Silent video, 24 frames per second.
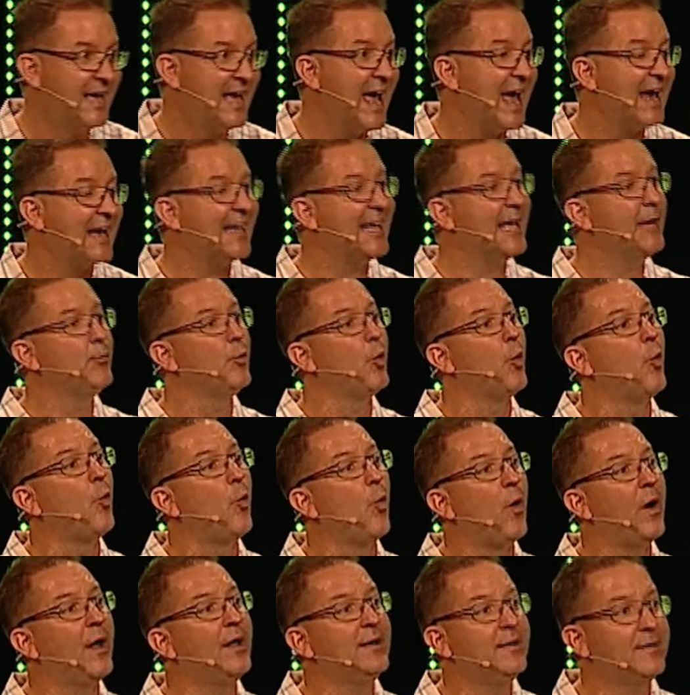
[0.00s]
and he will
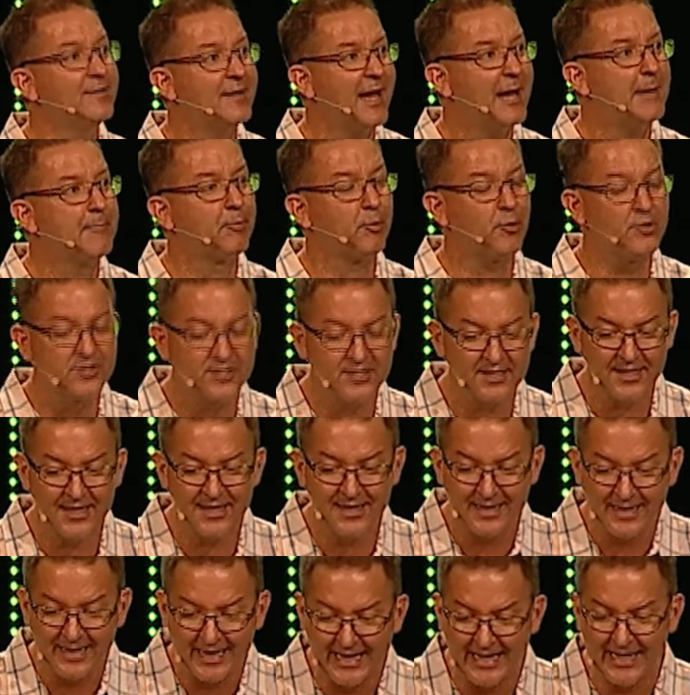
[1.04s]
one day
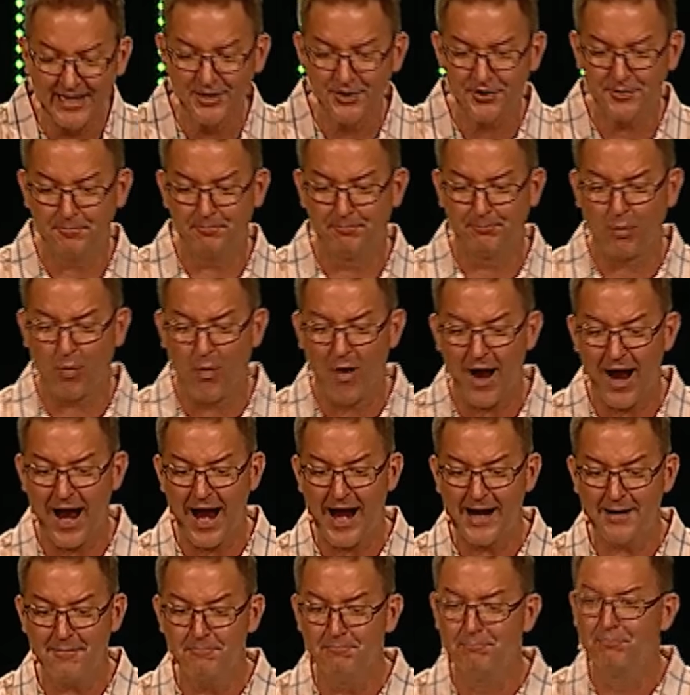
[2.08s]
present his
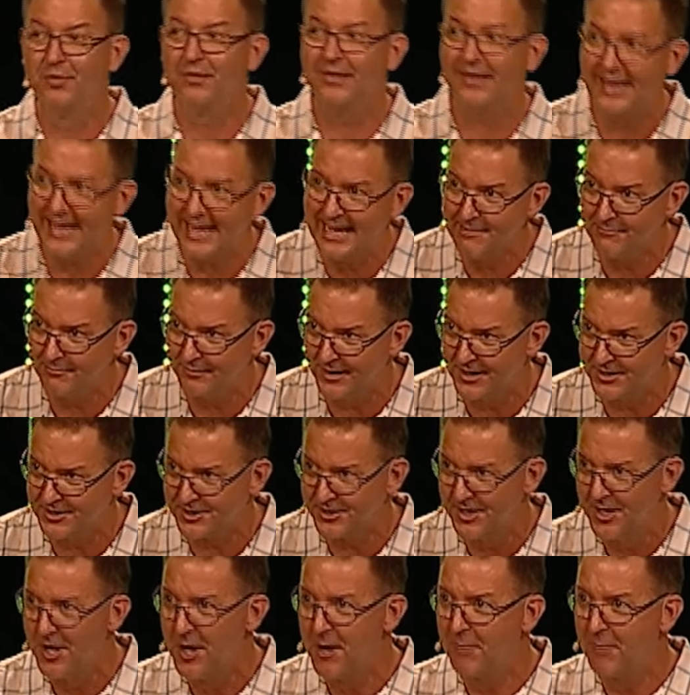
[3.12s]
bride blameless